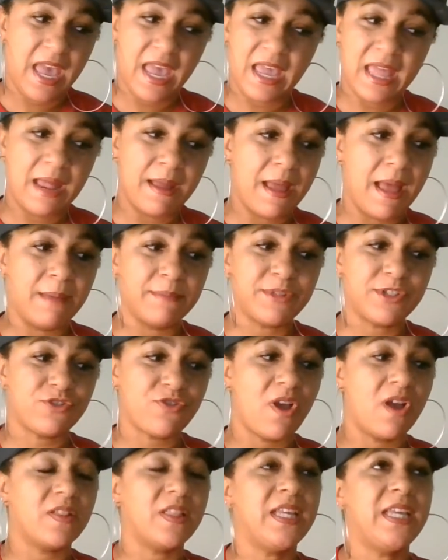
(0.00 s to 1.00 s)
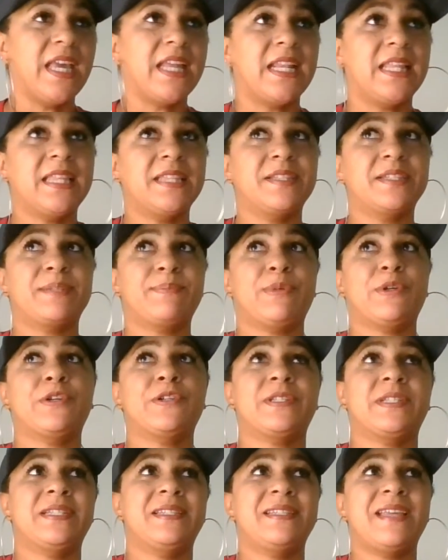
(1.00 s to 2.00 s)
I'm strongly getting that this
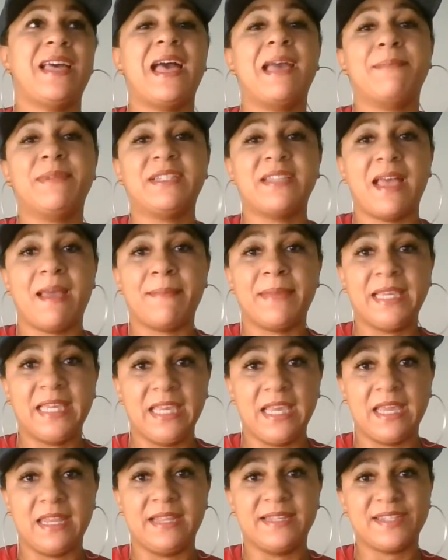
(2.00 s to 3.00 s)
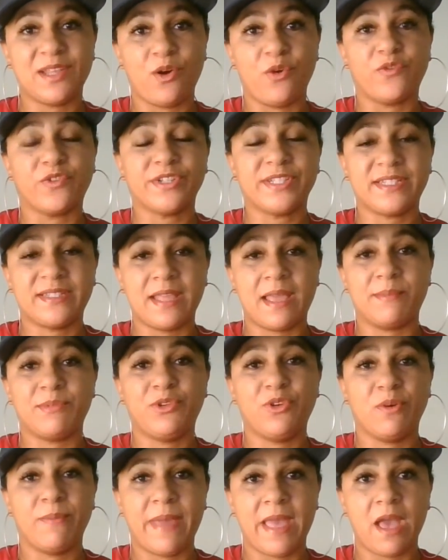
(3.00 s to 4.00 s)
person, time and time again, has overstepped
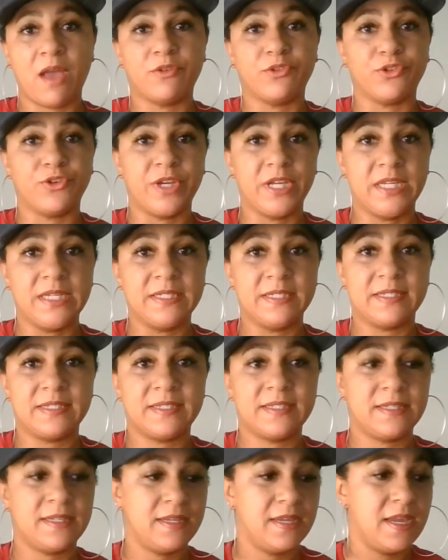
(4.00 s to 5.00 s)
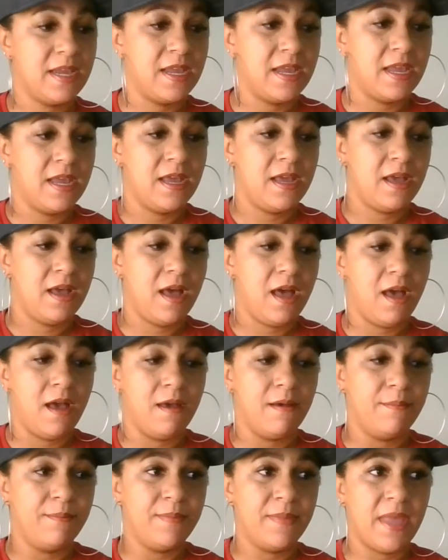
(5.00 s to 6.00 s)
your boundaries,
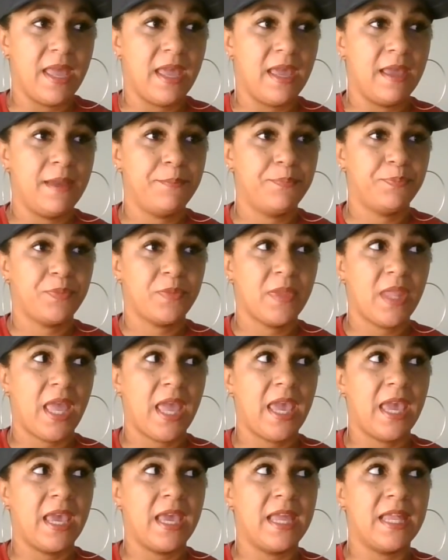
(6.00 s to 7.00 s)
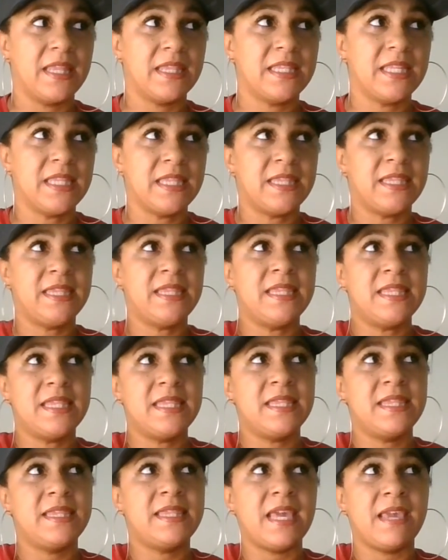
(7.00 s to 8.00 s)
um, and
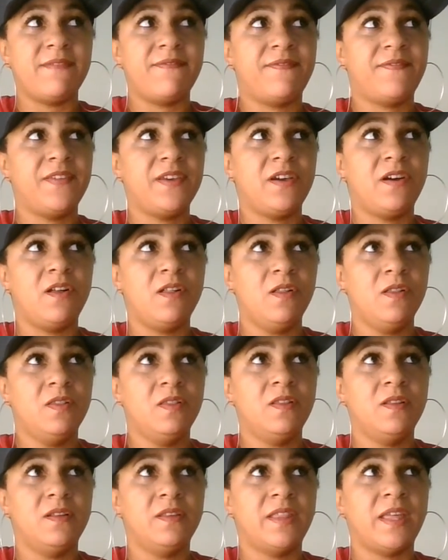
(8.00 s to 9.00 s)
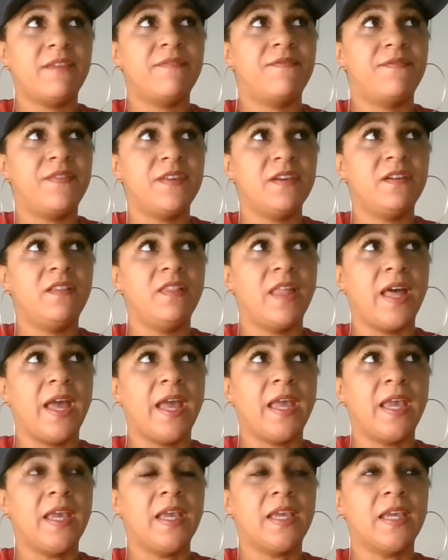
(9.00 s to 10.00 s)
they feel they feel
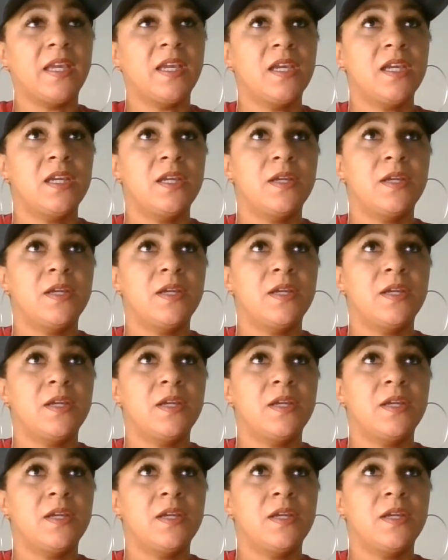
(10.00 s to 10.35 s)
like